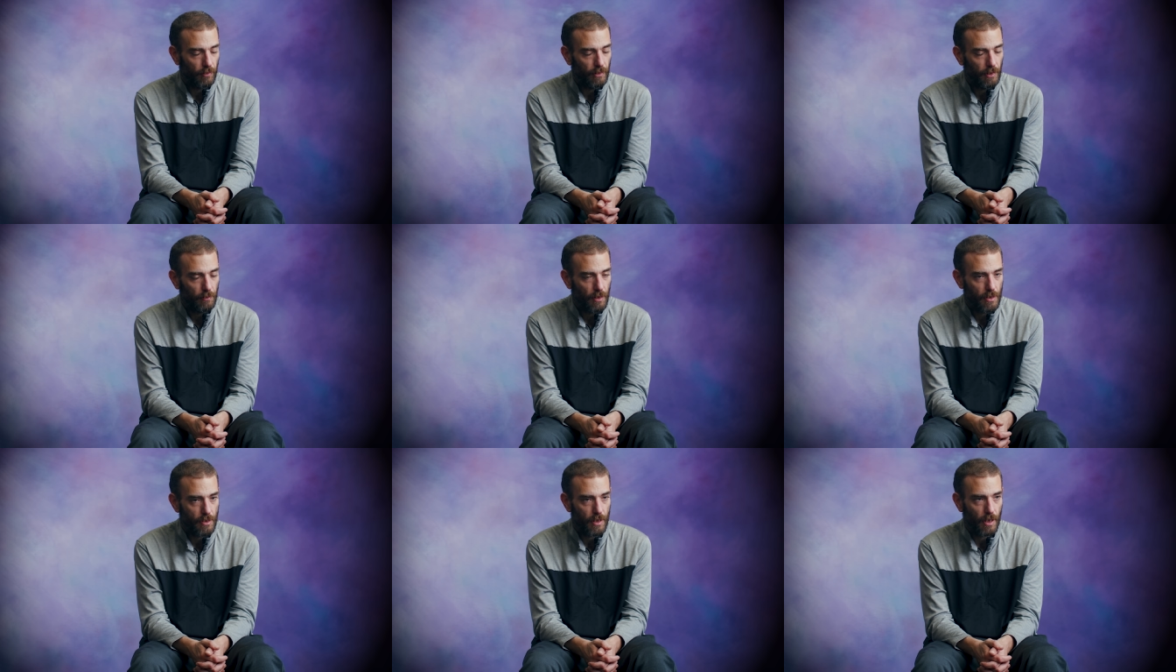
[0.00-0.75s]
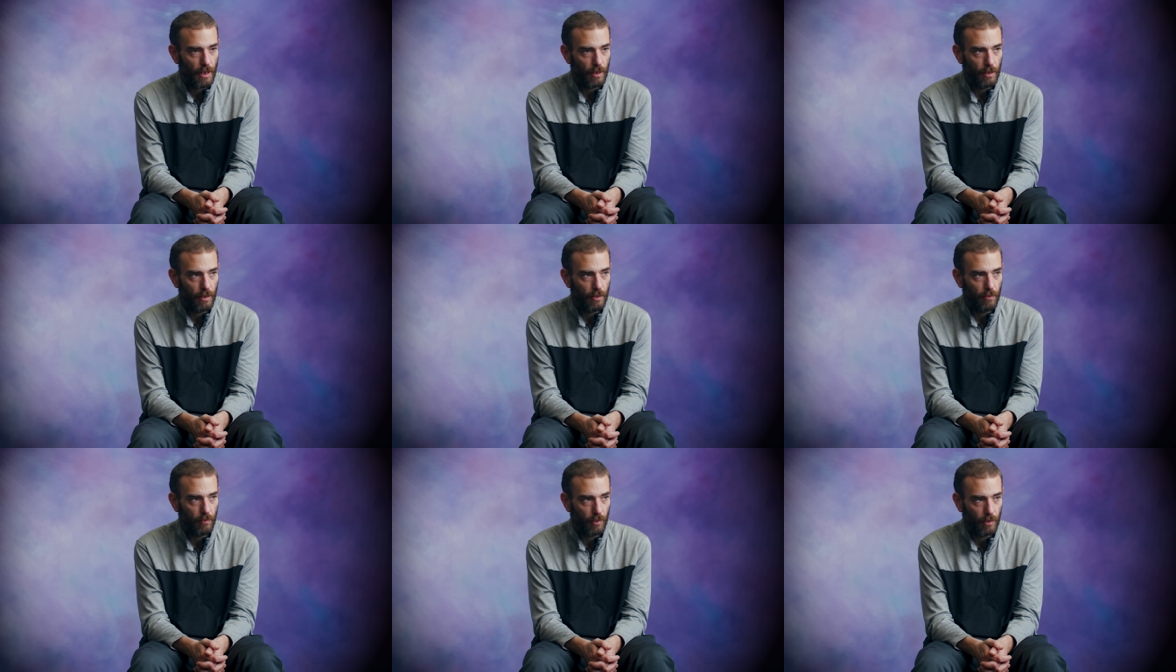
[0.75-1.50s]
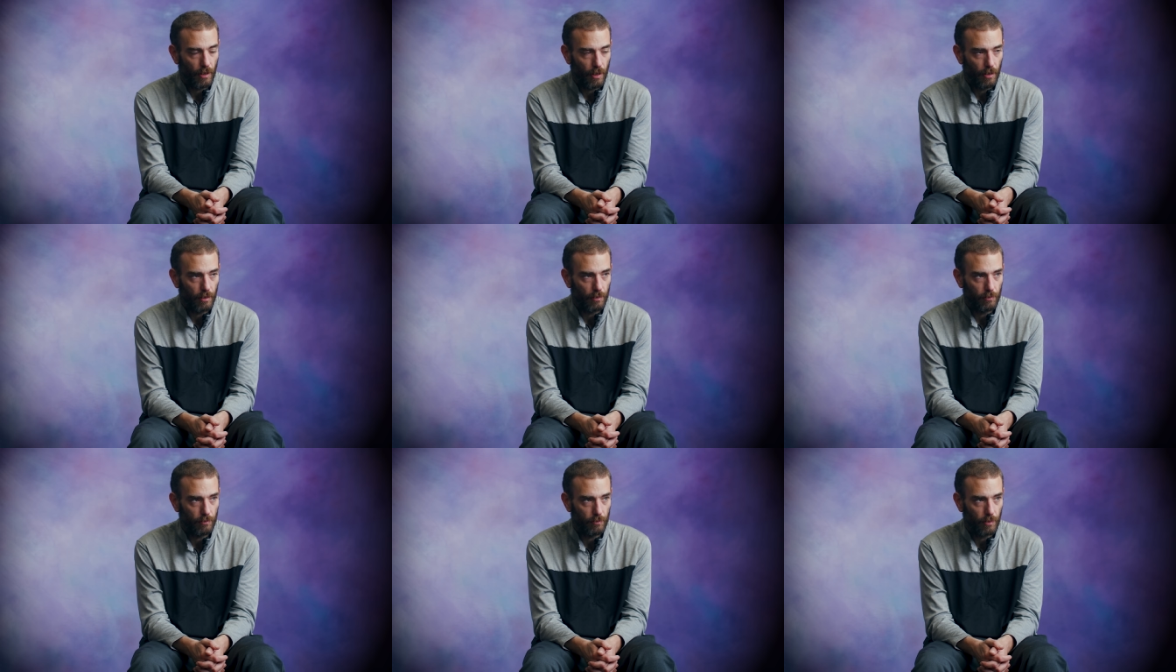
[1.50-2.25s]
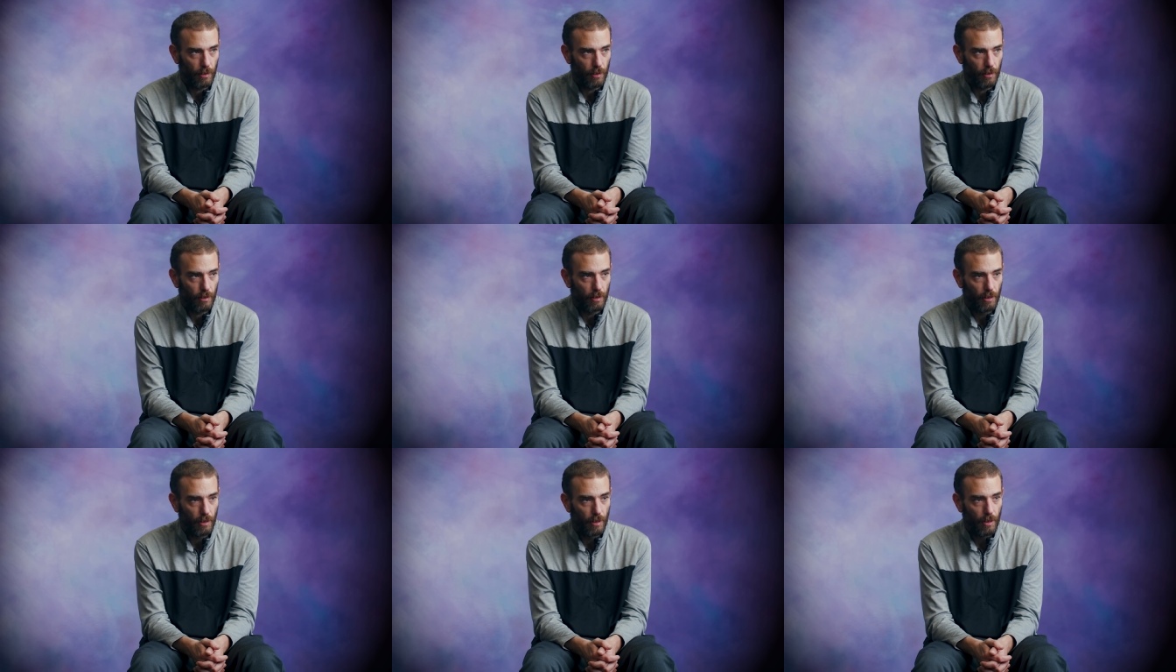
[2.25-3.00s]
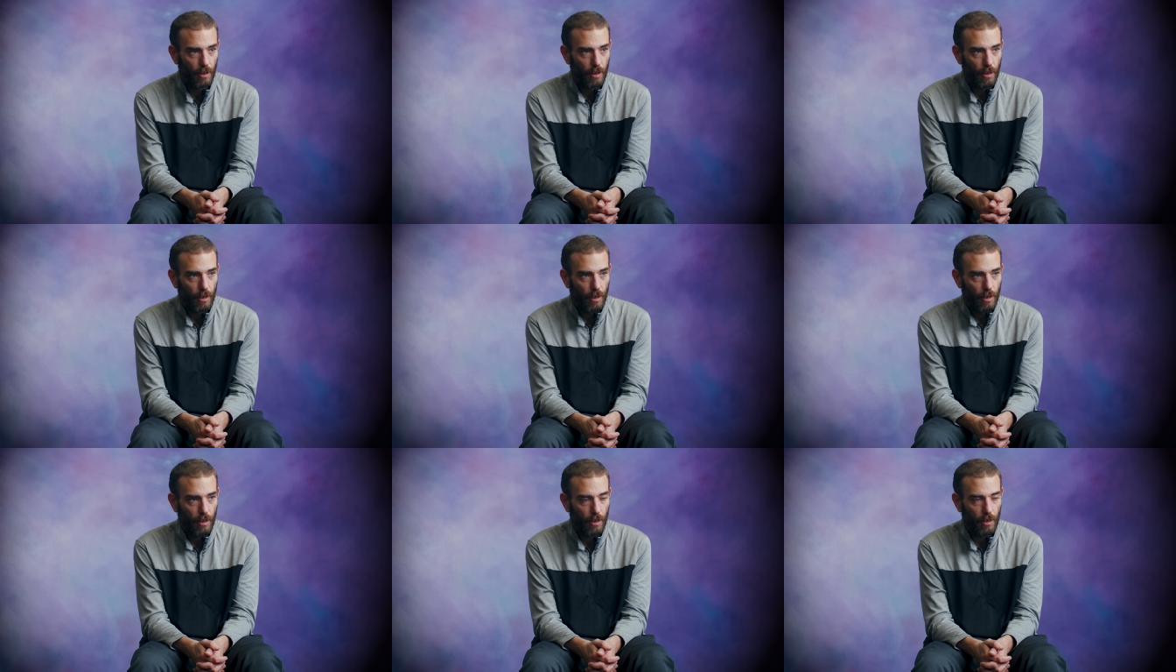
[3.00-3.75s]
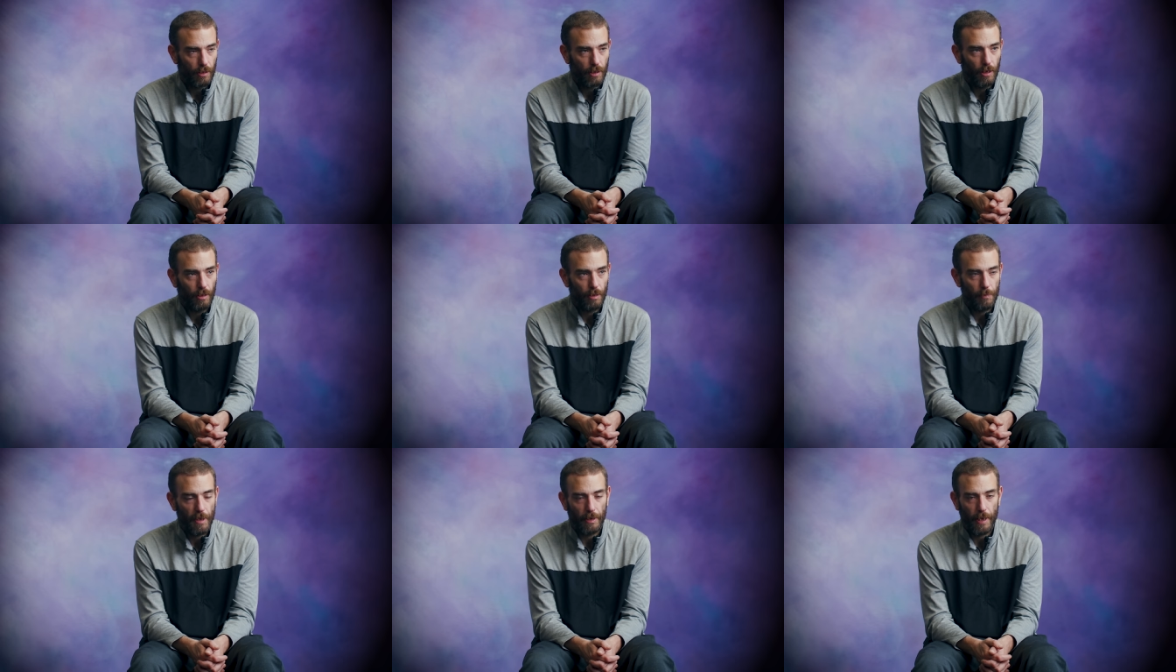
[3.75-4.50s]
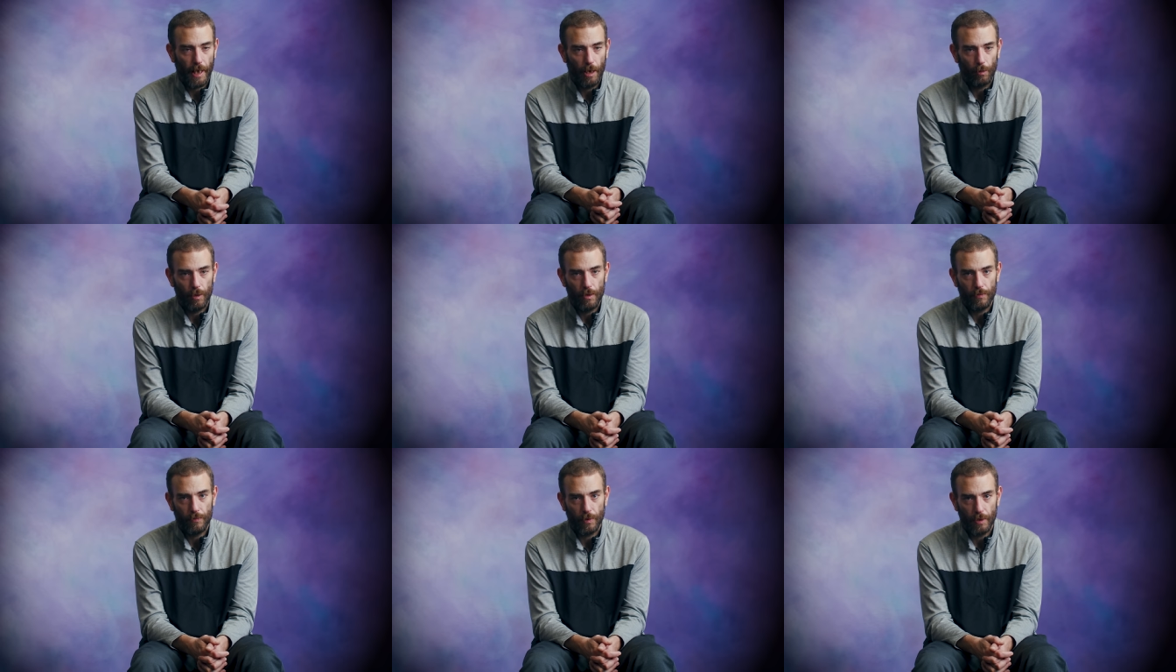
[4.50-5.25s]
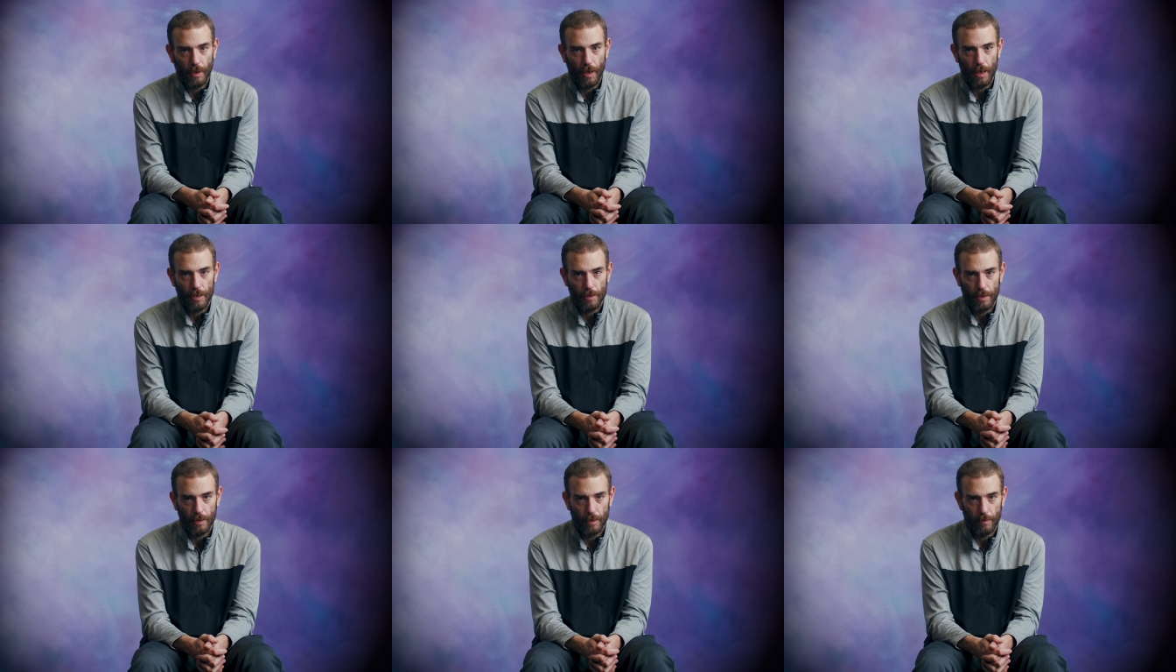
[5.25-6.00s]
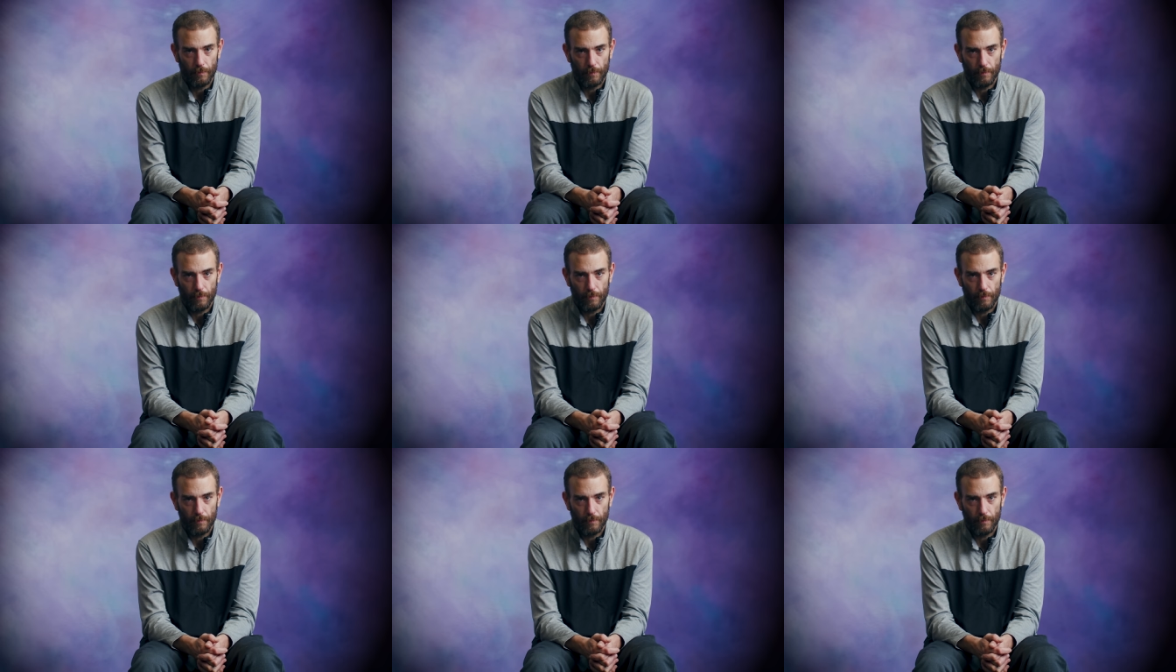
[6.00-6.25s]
only ones that I can recall were her calling me a coward for not uh,